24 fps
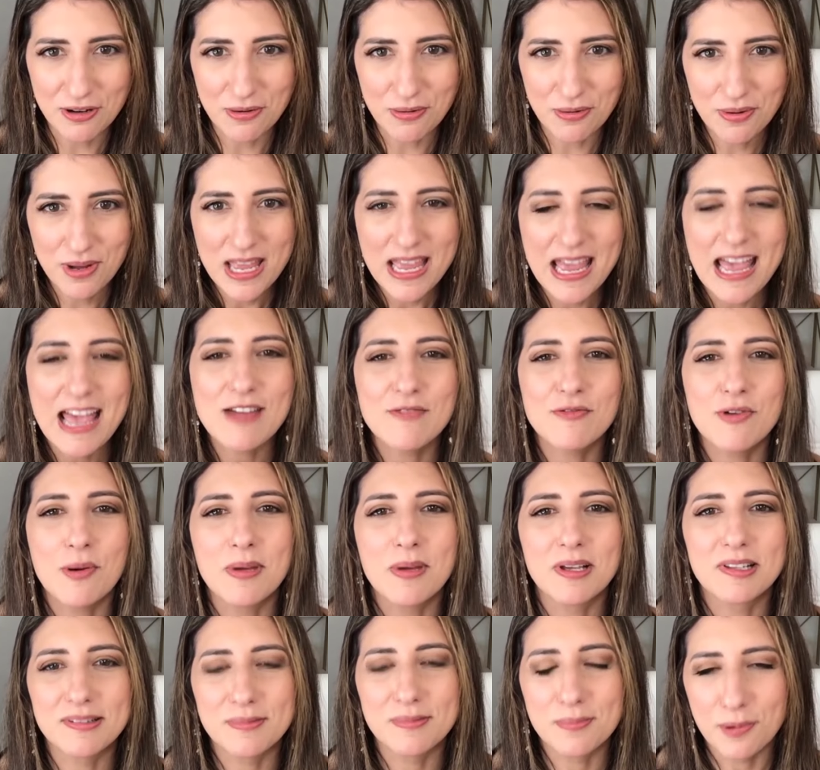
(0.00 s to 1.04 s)
new and
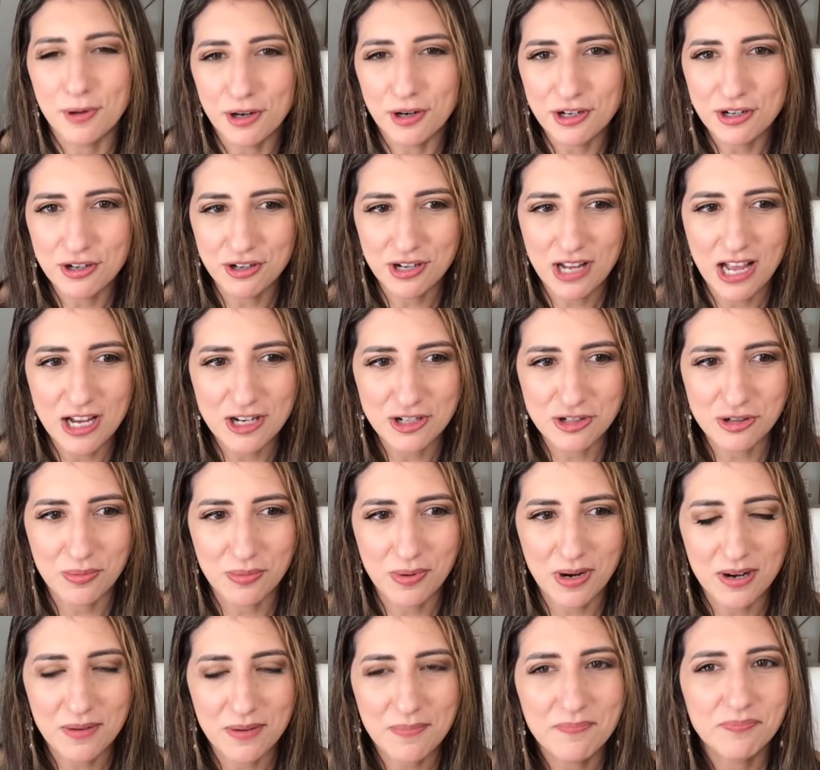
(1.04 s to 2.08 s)
from exploring your casual
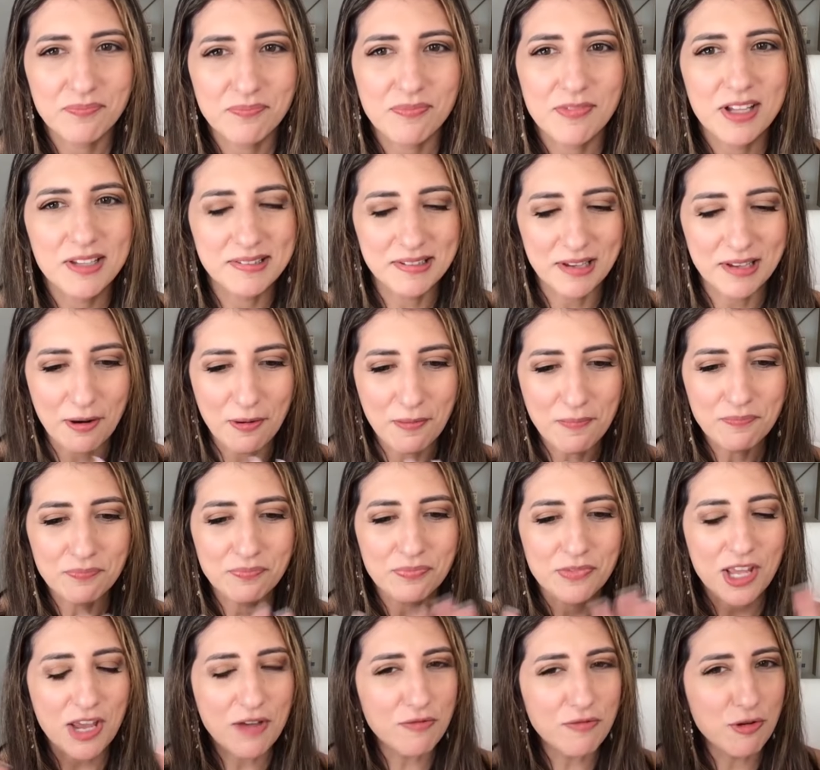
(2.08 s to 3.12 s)
wear. So,
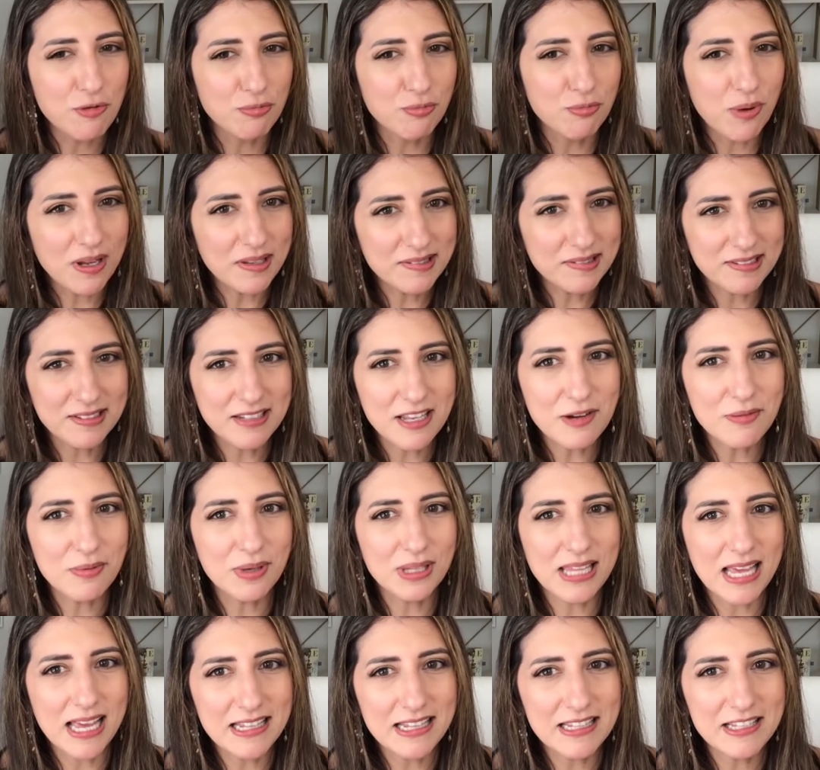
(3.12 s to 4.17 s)
if you resonate
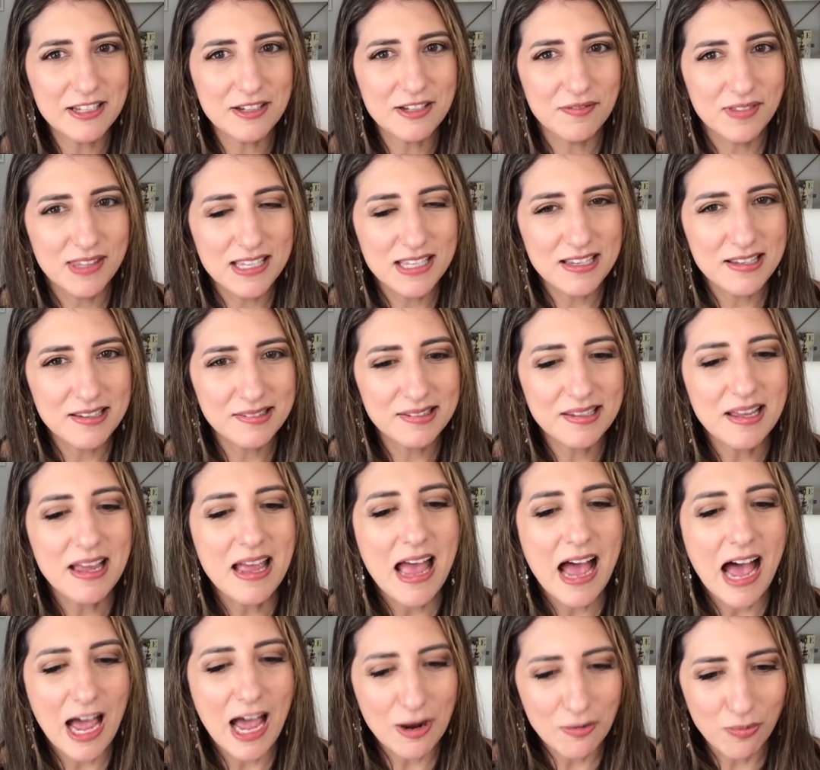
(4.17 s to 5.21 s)
with any of these,
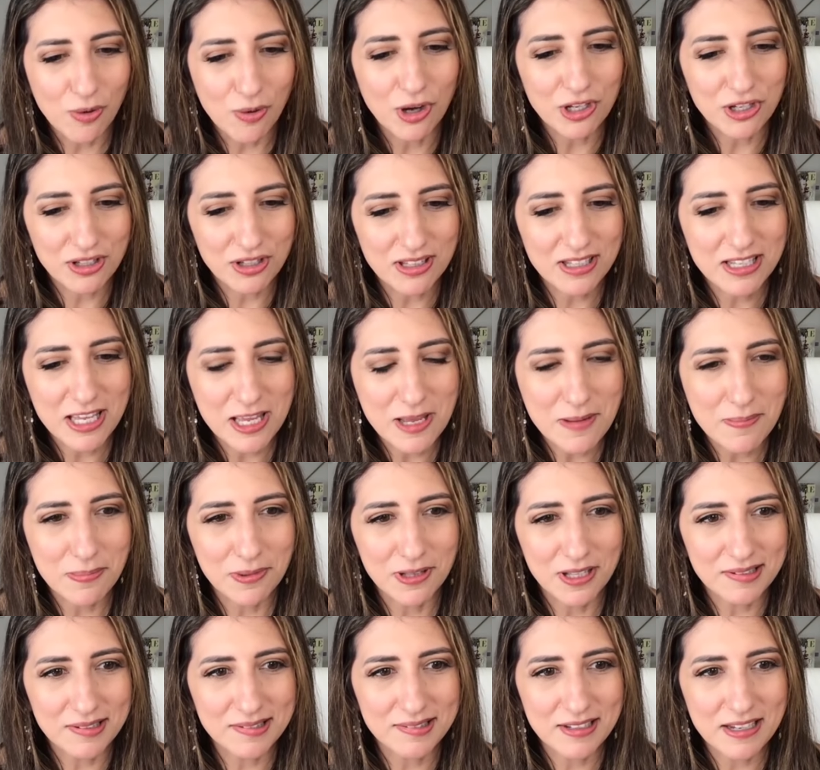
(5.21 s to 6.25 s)
I want you to
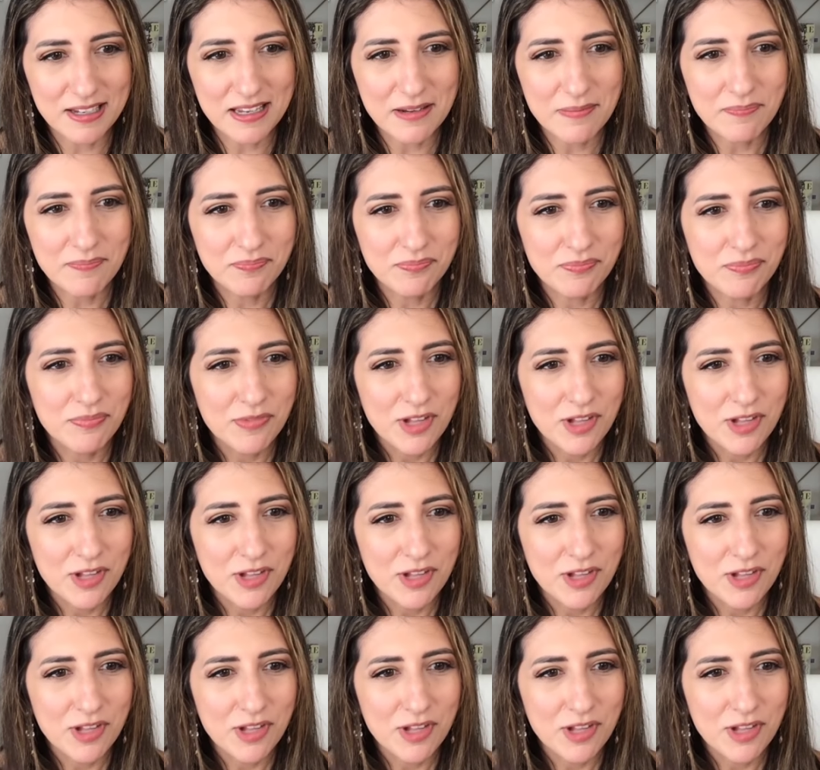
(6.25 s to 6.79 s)
keep listening.